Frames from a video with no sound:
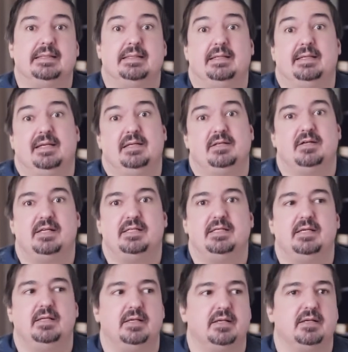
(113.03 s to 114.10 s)
and
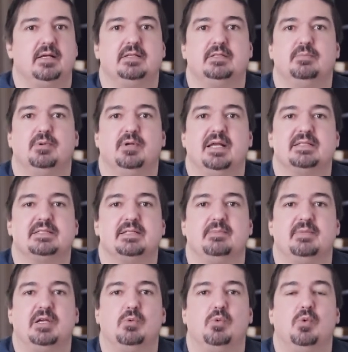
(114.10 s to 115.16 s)
ideally I'd like to put out
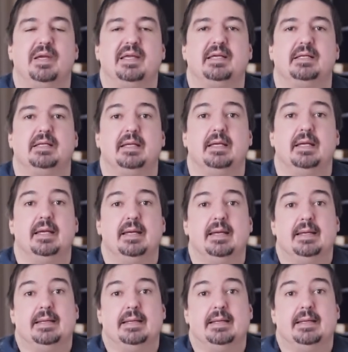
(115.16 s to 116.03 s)
something weekly,